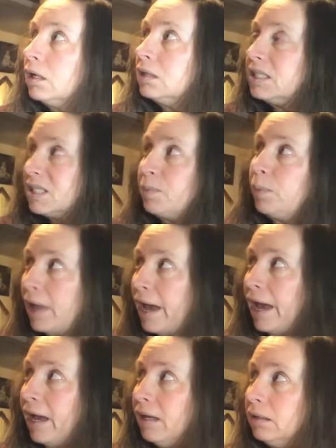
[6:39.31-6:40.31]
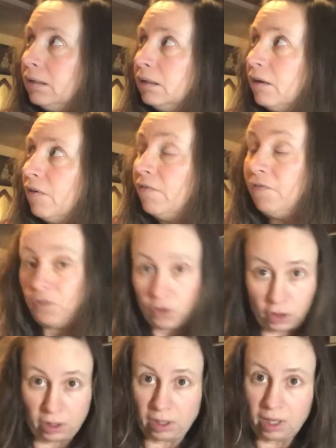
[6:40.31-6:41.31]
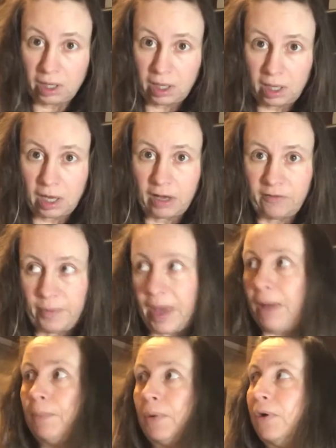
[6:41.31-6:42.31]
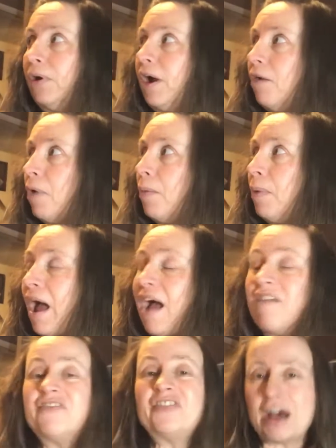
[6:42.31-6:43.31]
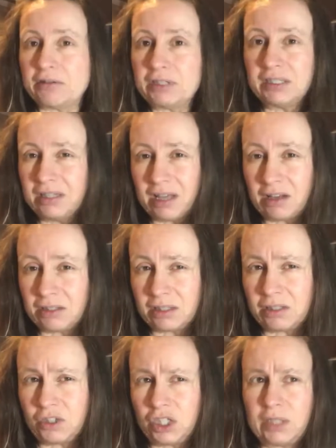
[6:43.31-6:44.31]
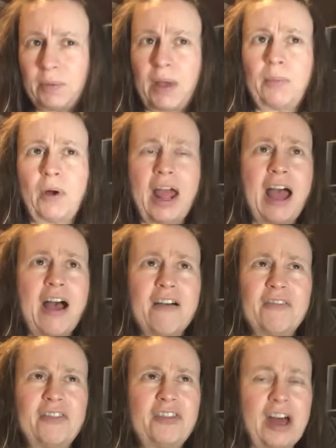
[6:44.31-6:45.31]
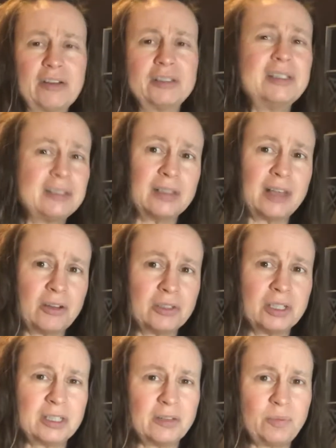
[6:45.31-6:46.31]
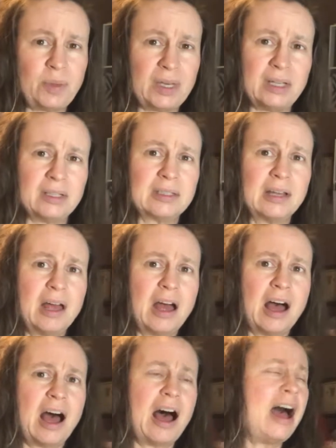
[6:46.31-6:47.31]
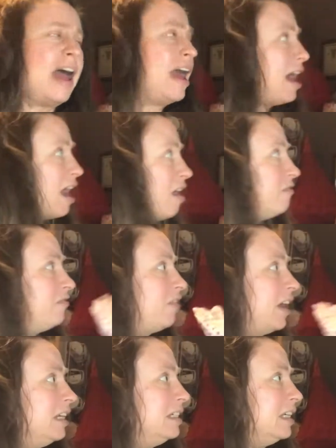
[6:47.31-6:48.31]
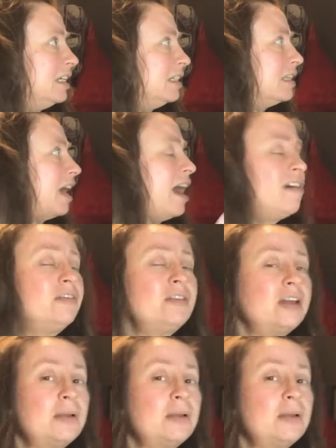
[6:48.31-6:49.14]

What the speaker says: display full of paper. I have thousands and thousands of sheets of paper. I have thousands and thousands of beads. I have findings. I